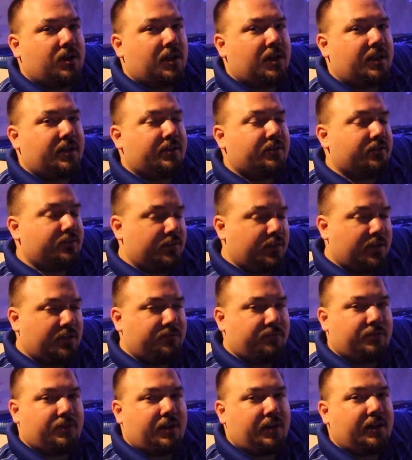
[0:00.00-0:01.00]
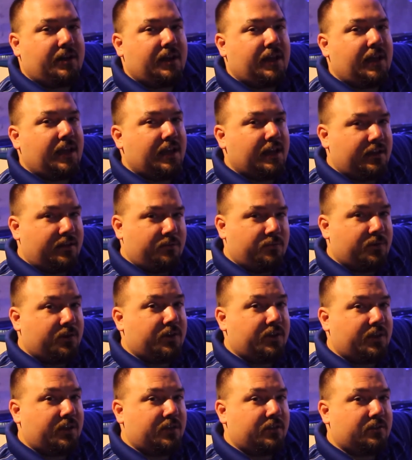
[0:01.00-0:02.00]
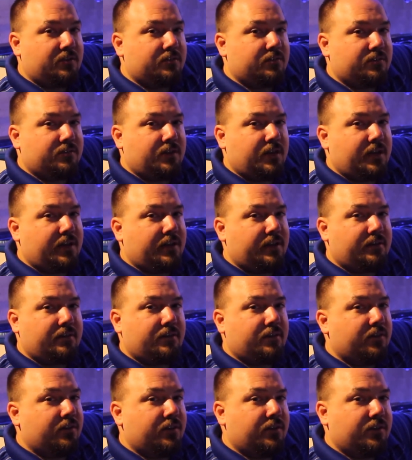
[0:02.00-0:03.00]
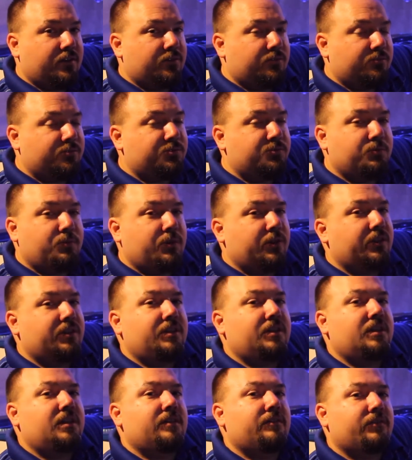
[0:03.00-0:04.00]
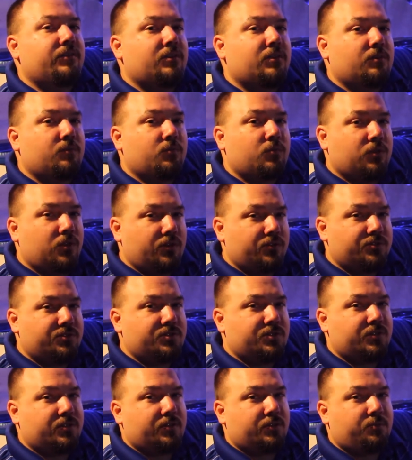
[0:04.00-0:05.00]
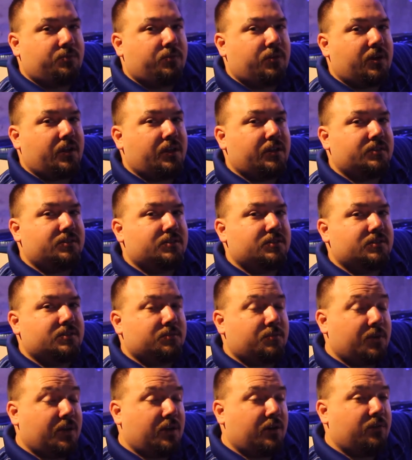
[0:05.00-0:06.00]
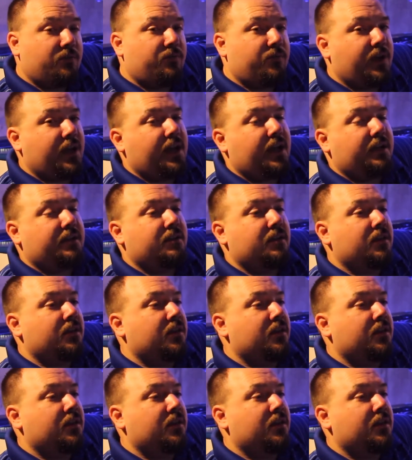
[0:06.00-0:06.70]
I could not find anybody that was willing to even come close to their price. As a matter of fact,